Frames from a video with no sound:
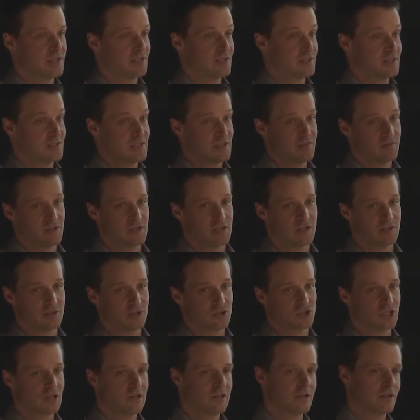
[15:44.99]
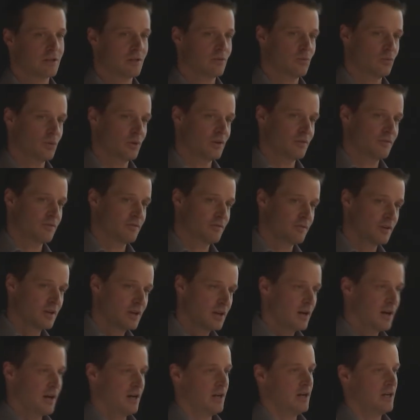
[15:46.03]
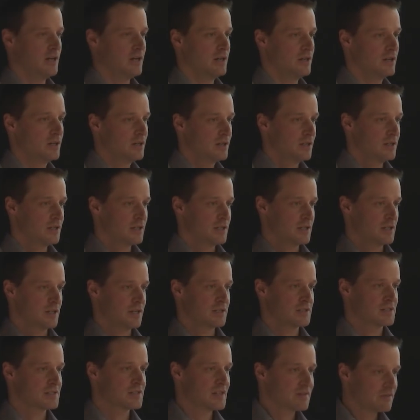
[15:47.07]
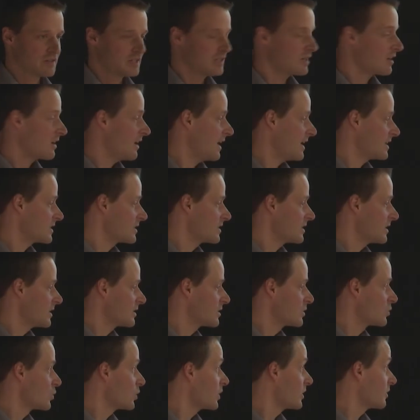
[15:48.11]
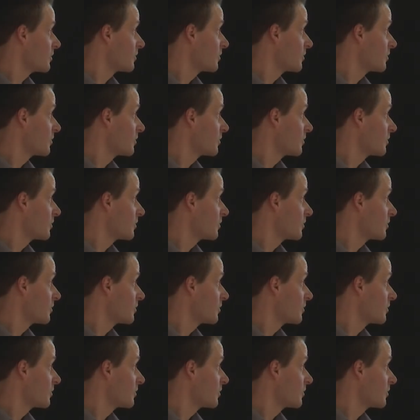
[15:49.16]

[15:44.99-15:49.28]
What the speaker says: There are 700 children with, in 7 classes with